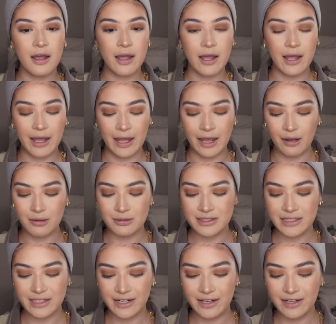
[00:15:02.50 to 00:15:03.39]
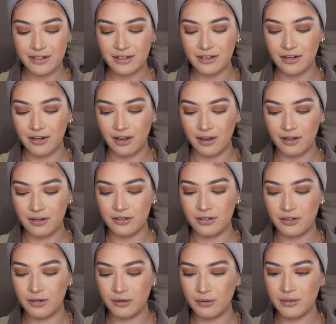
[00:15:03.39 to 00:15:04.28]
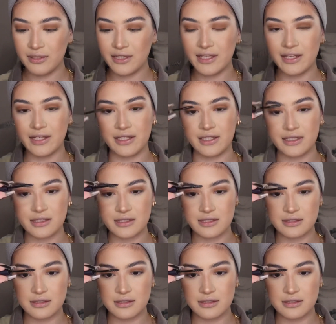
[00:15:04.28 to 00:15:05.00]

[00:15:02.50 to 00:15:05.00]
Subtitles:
How did I not know this?